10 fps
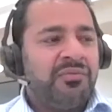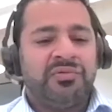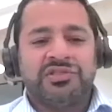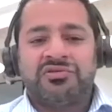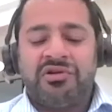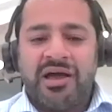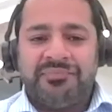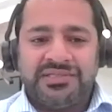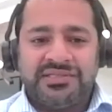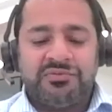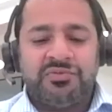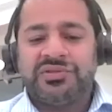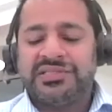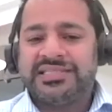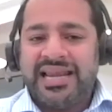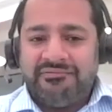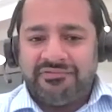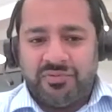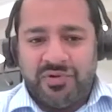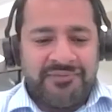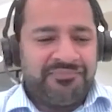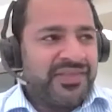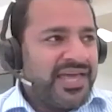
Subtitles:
We want to grow our businesses. We want to sell everywhere,